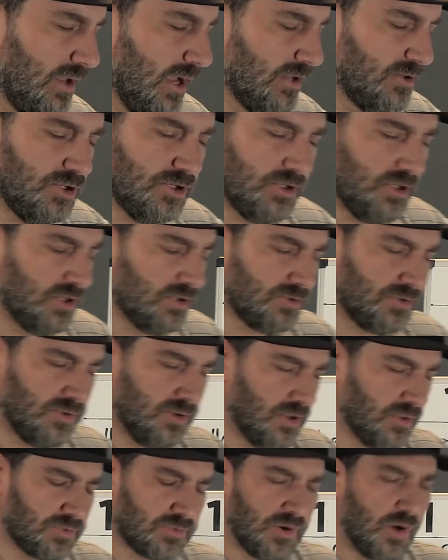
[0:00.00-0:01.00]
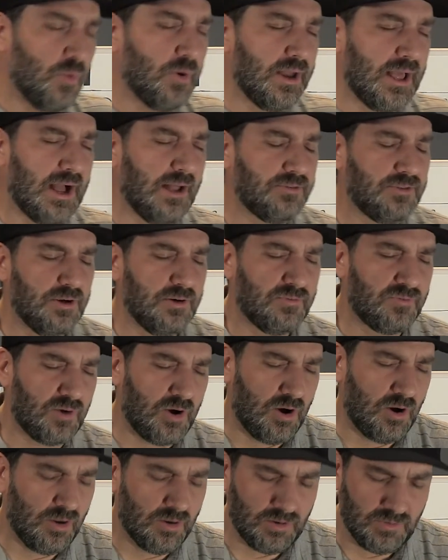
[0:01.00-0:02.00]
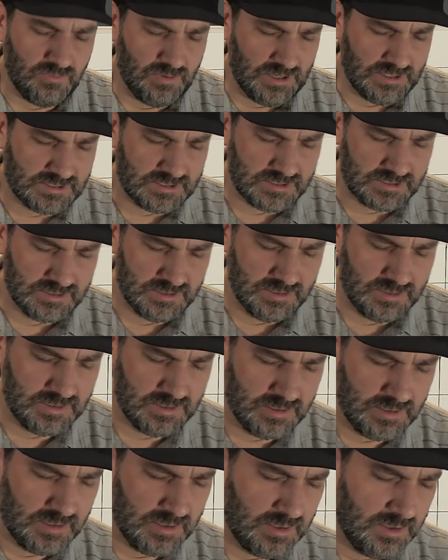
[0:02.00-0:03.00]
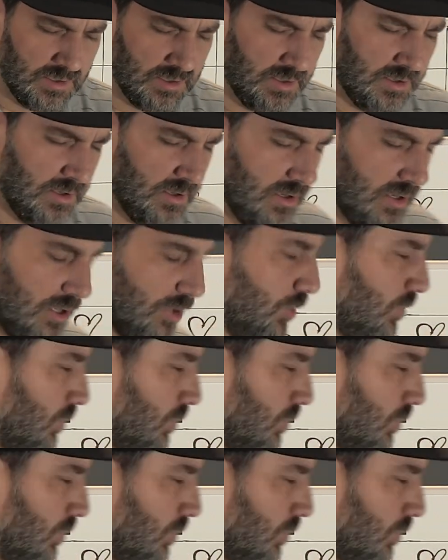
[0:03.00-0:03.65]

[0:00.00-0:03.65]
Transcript: God, you throw it out there for all of us. You